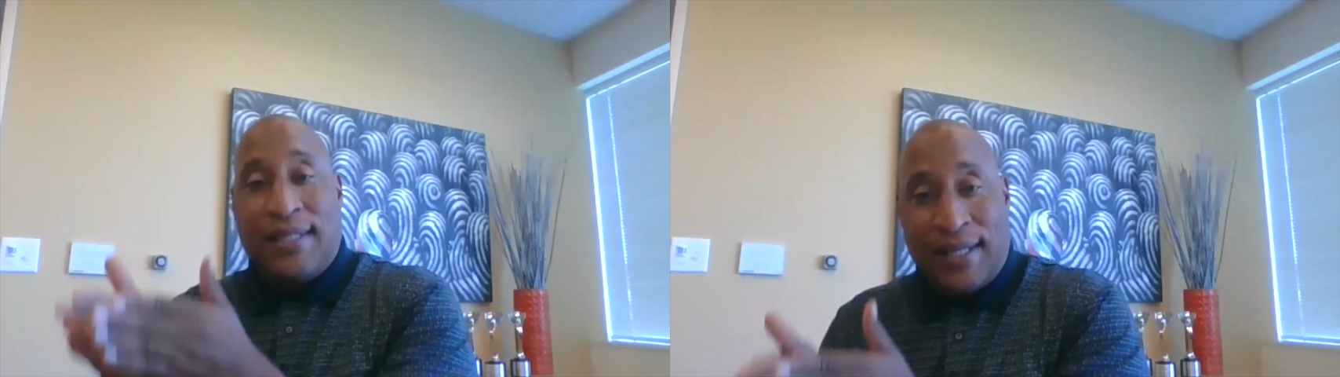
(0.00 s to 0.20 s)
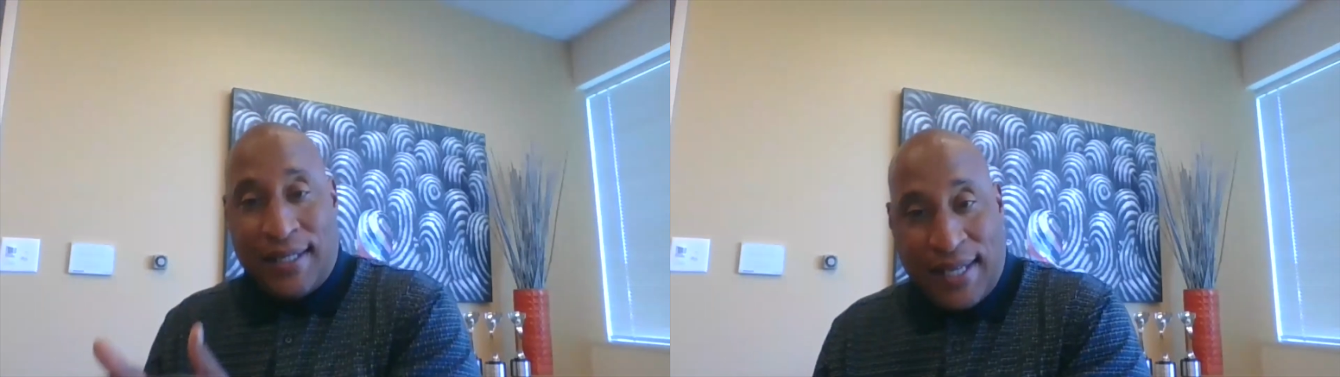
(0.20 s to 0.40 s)

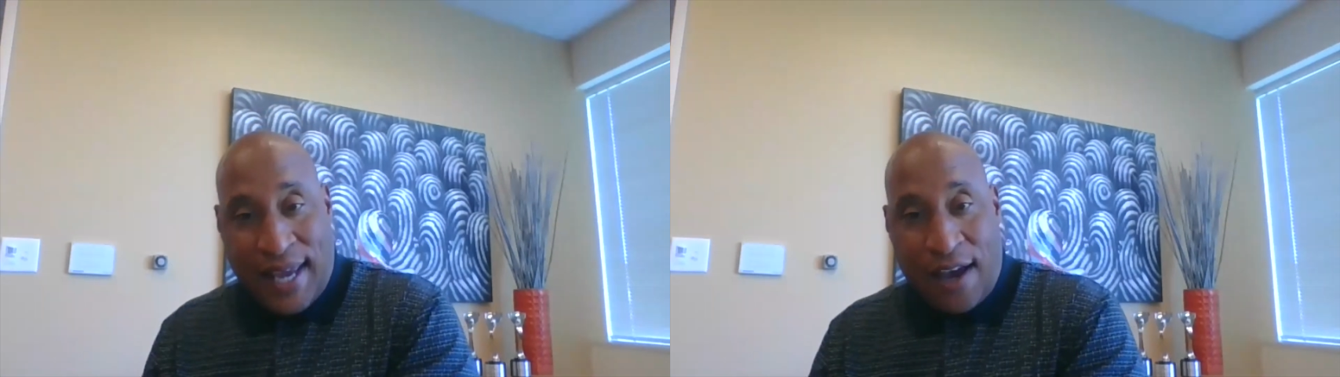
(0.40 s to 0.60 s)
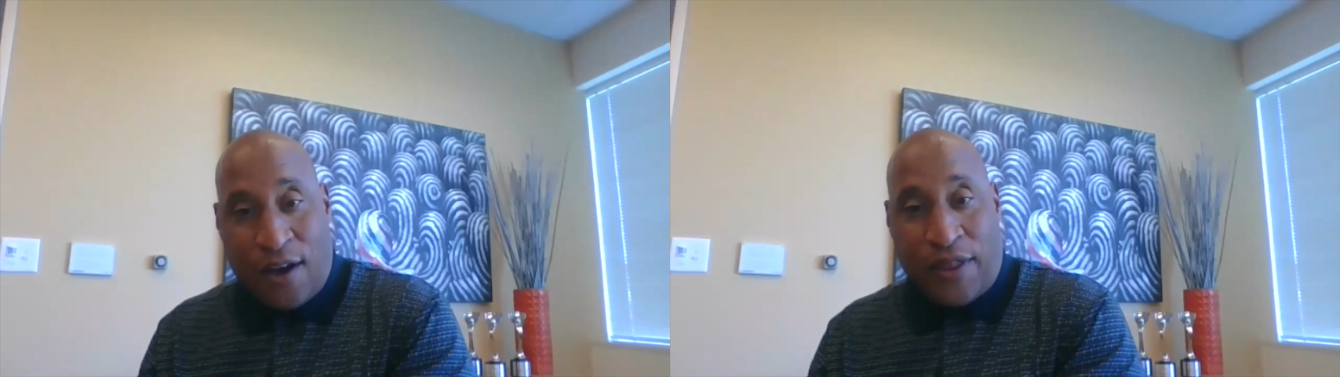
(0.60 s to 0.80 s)
to
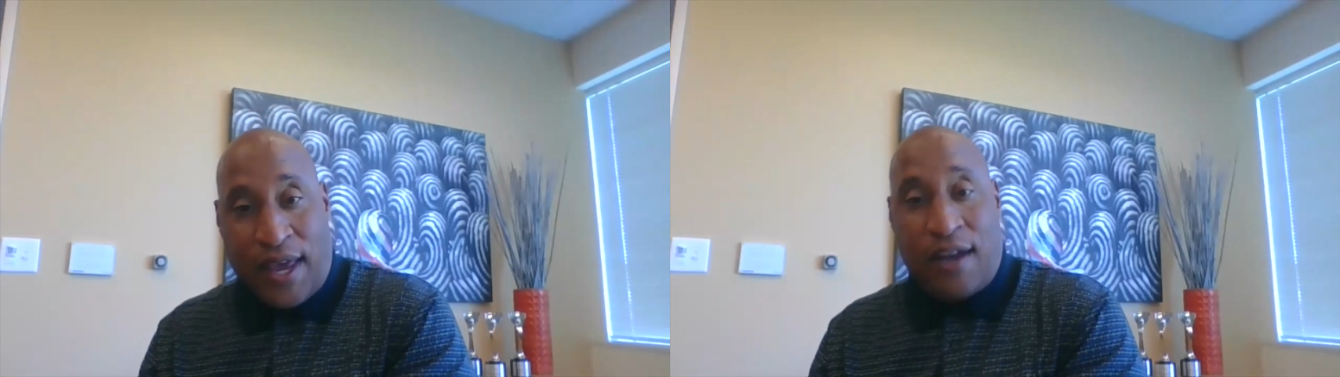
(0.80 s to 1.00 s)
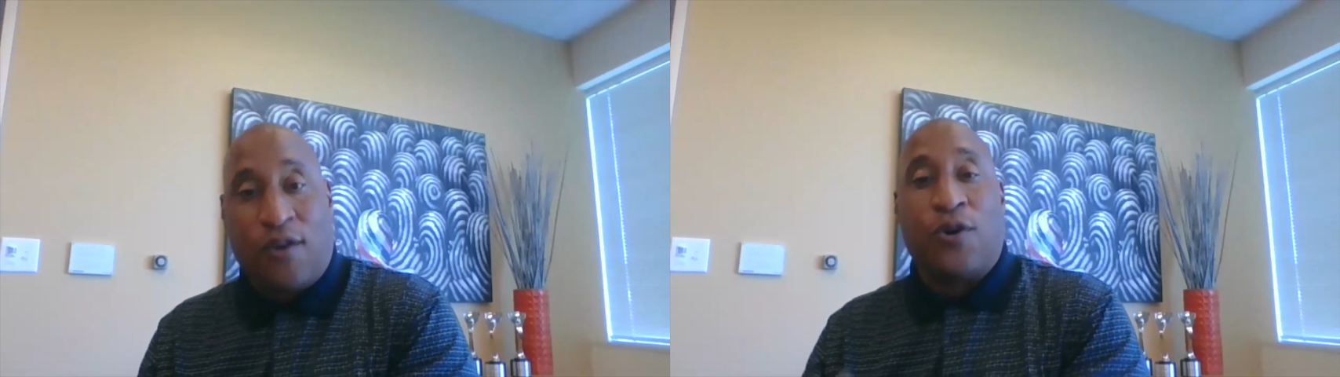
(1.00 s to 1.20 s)
tell
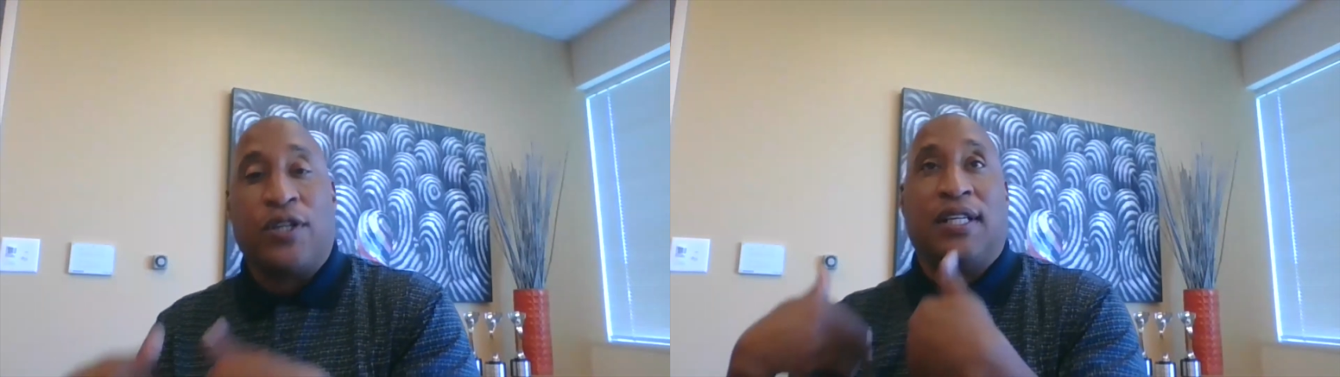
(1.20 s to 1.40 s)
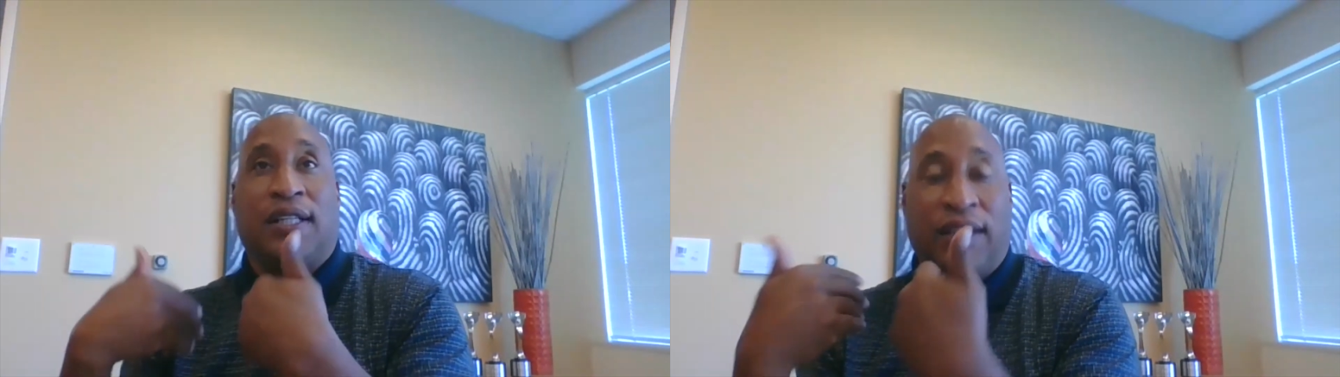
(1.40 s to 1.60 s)
that or
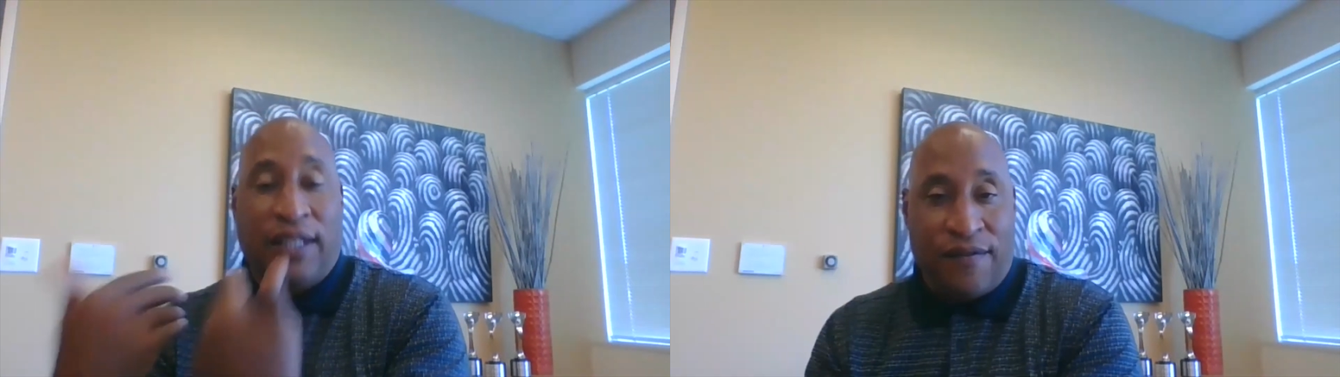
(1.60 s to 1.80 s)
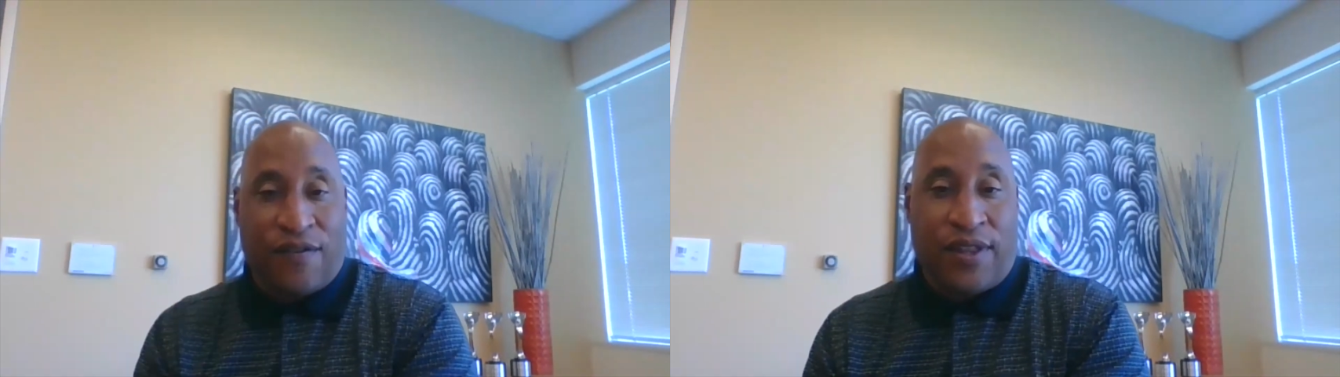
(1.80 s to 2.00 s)

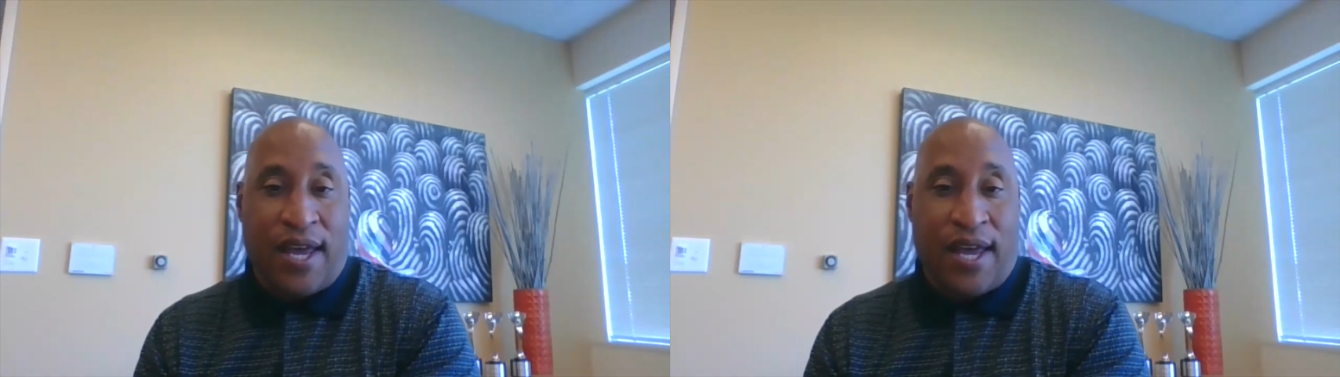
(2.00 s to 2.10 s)
deliver